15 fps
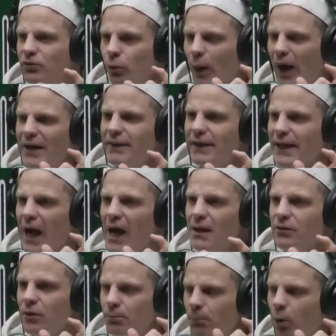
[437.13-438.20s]
The way
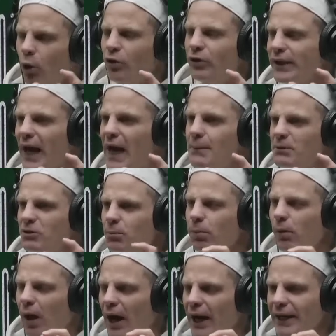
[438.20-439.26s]
the modern game is
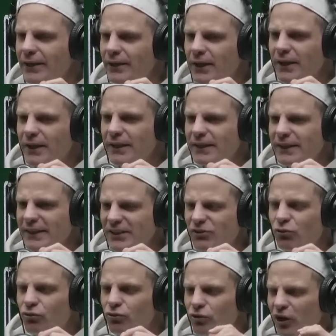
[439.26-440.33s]
played, it's
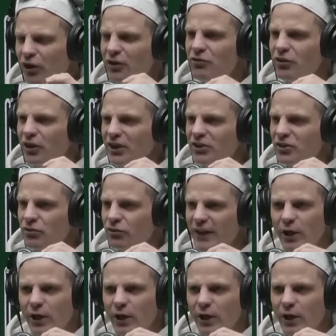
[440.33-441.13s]
very, very different.